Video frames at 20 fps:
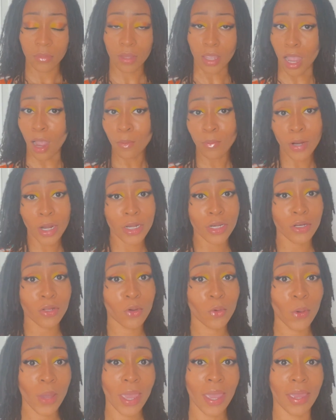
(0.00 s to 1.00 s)
I'm ready to
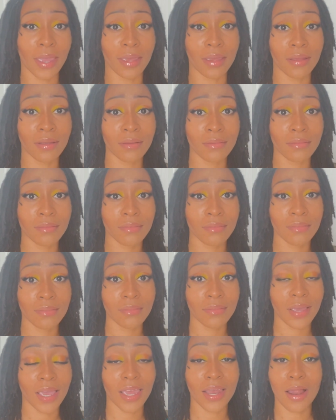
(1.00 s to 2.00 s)
quit.
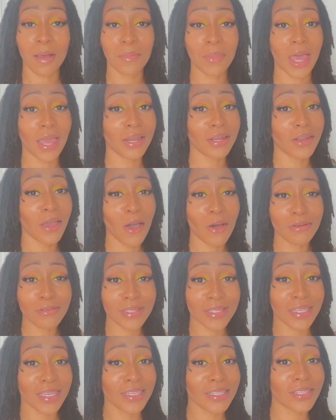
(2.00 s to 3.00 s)
And I'm like, no,
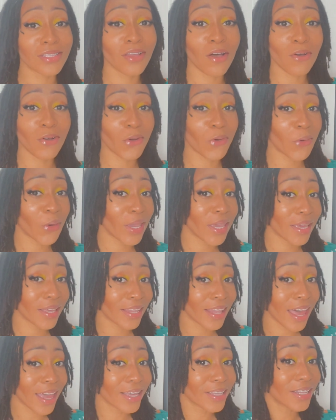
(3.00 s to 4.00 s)
sis, don't
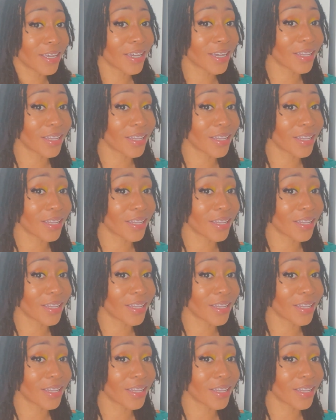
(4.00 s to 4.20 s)
quit. Like, look.